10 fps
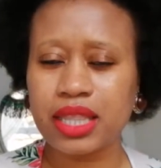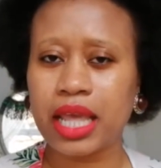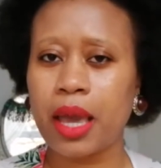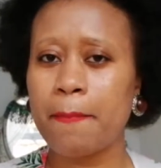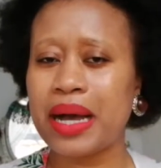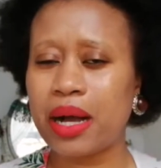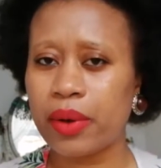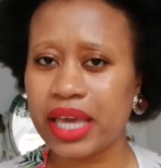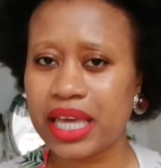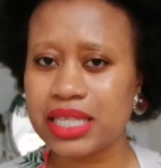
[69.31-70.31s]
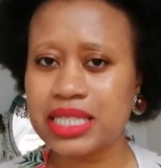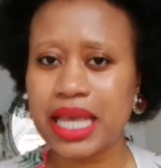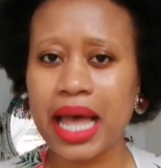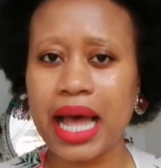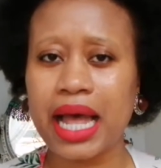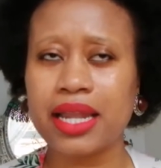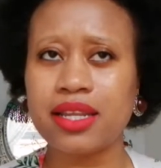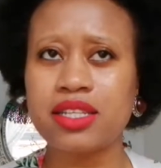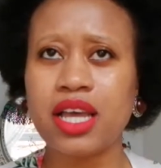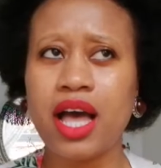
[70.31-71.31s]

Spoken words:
their power is, and